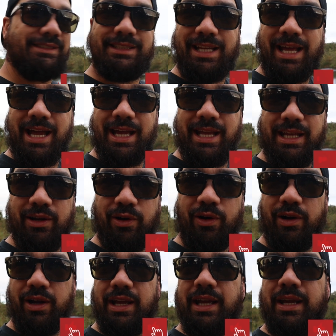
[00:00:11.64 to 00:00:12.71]
Today,
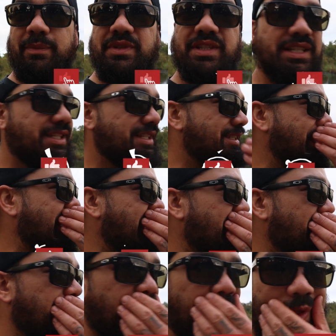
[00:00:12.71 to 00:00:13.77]
I am just
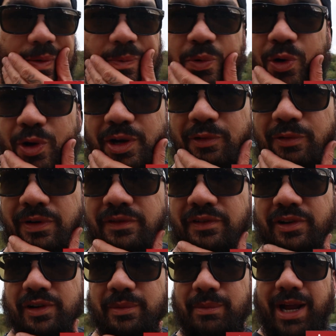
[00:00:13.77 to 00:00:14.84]
down by the Piney
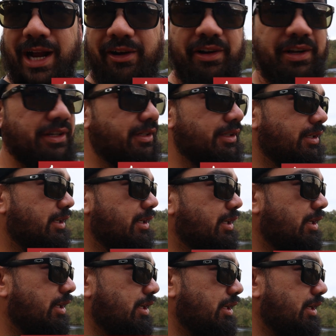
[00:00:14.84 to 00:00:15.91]
River at Marion.
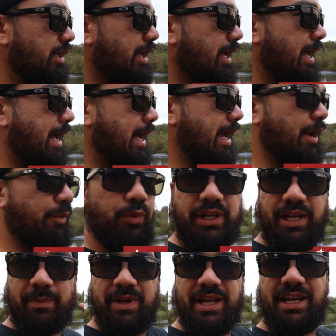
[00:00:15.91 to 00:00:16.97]
We
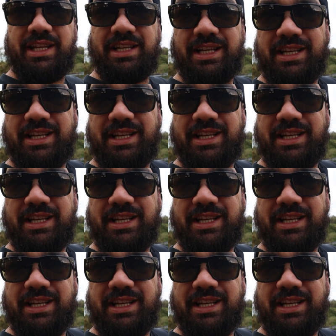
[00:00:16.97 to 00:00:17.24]
come down here